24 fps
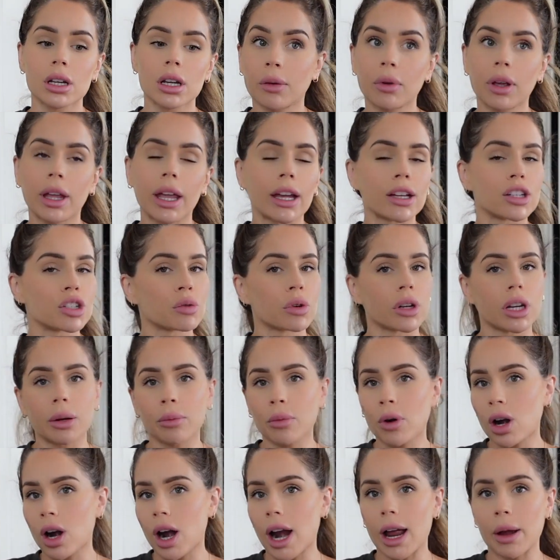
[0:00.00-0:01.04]
Like we can't do an
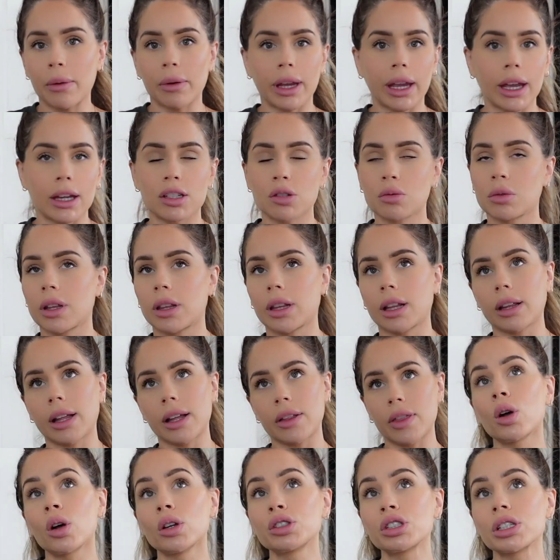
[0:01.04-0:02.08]
MRI. We can't do anything like
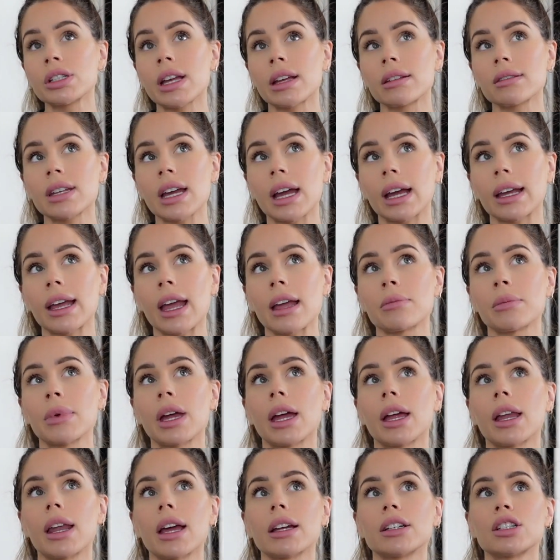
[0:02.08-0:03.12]
that. The ultrasound tech came
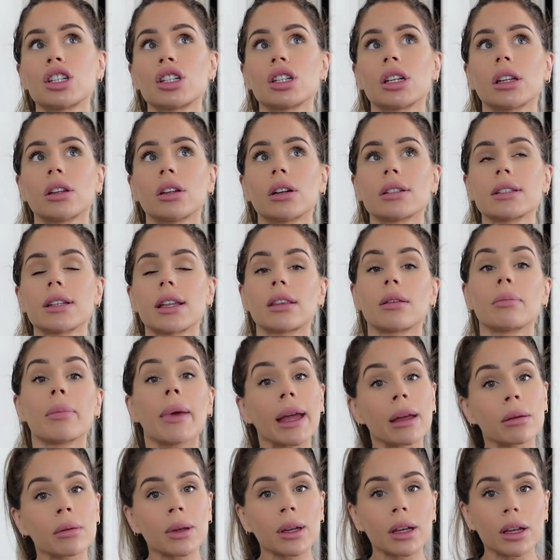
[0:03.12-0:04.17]
in and she looked at the
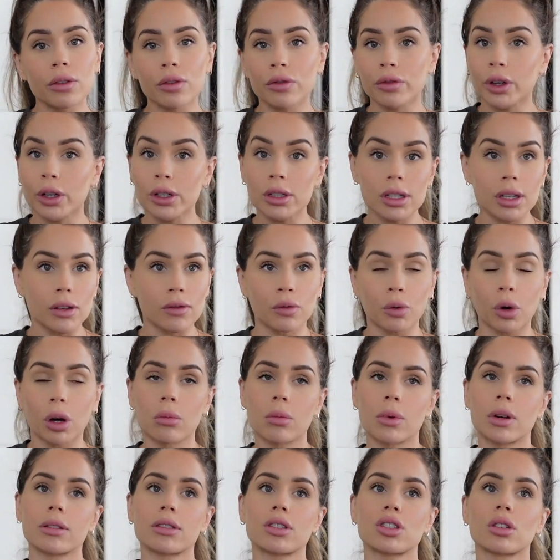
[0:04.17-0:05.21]
baby first and
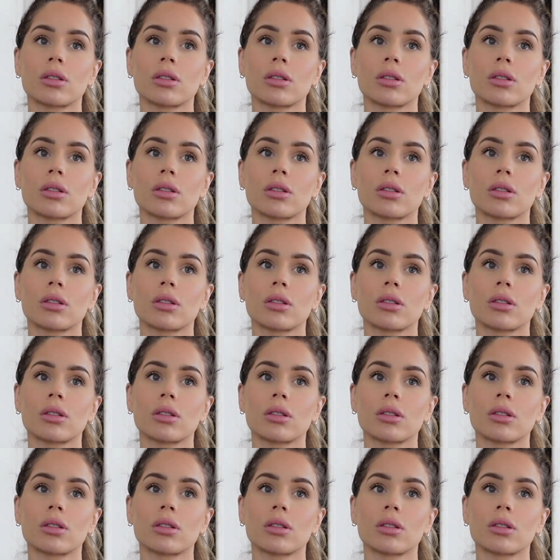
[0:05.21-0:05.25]
foremost.